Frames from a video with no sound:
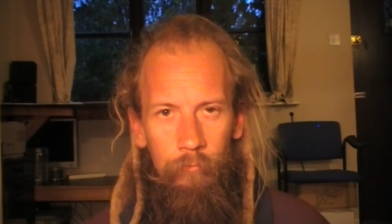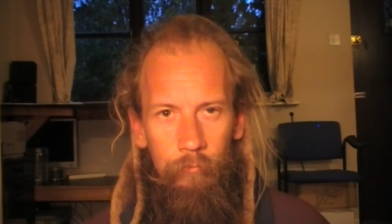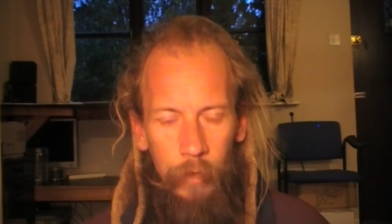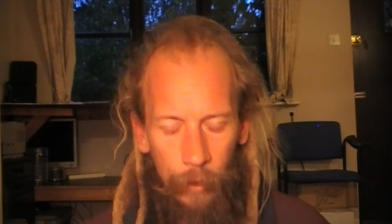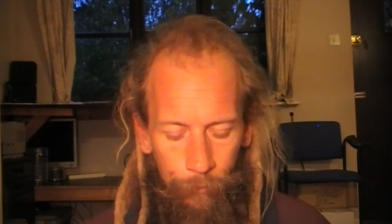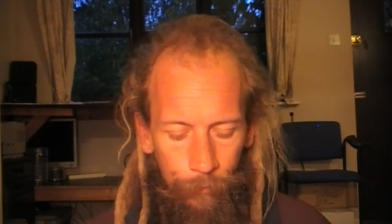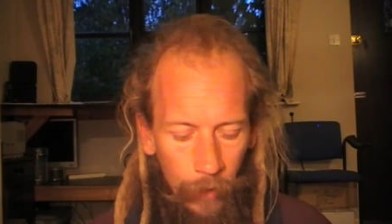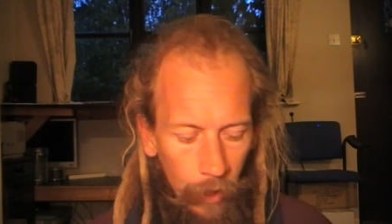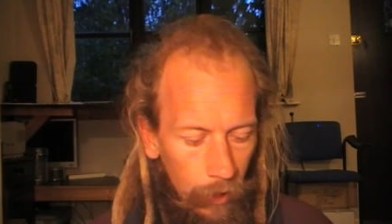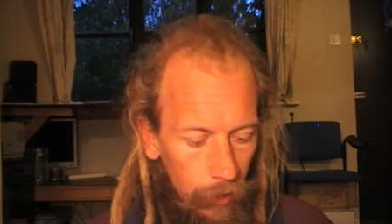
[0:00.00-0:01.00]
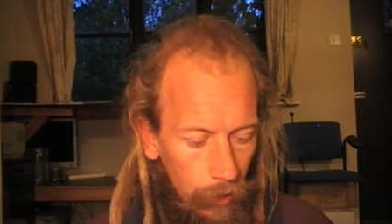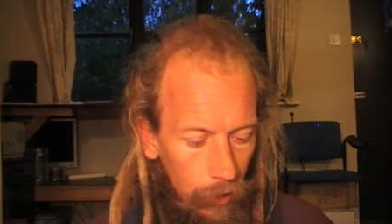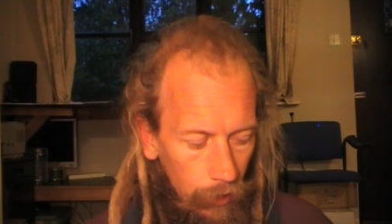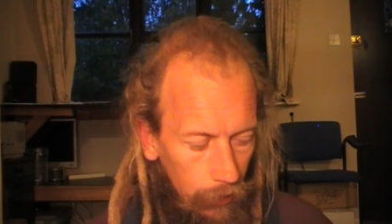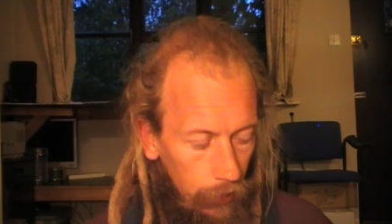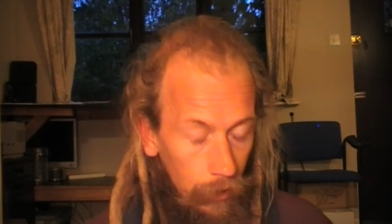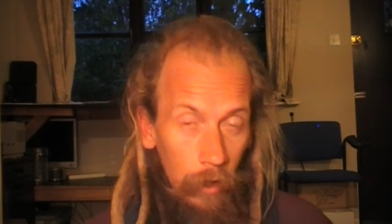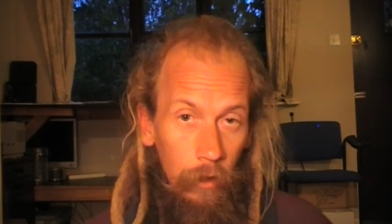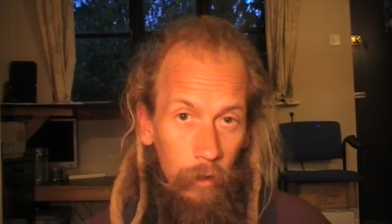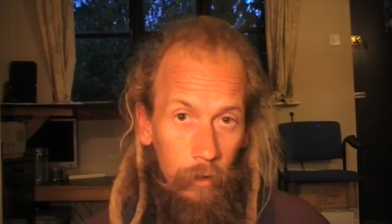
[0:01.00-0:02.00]
yeah, I think
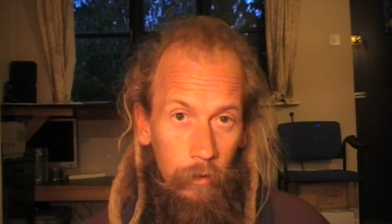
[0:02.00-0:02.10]
I'll